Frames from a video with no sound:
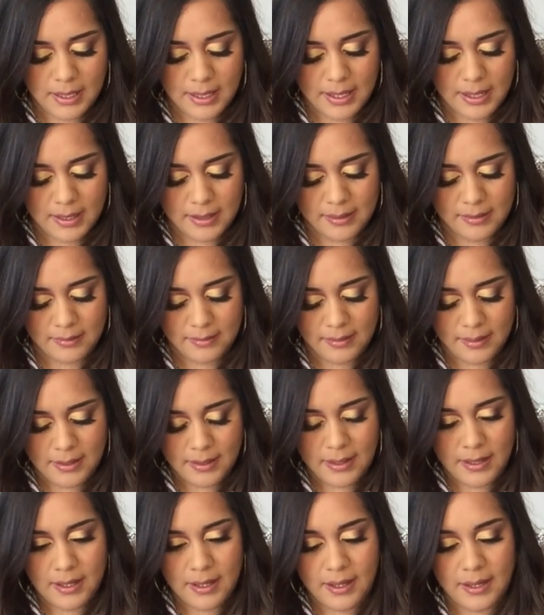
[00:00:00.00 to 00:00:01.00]
and
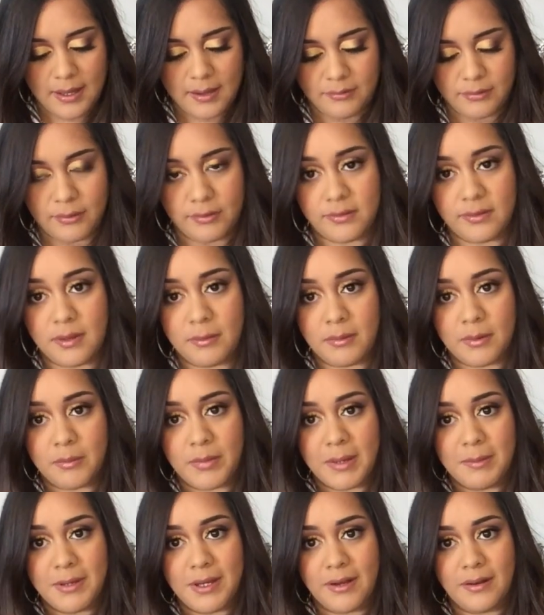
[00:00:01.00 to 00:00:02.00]
I have those stubborn
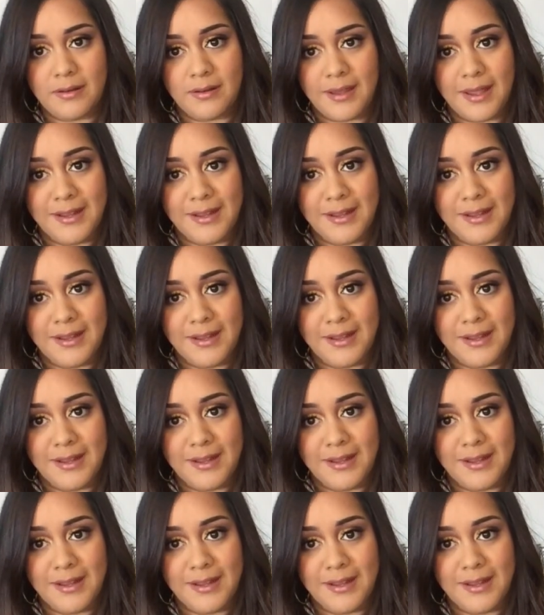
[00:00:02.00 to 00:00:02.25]
baby hairs,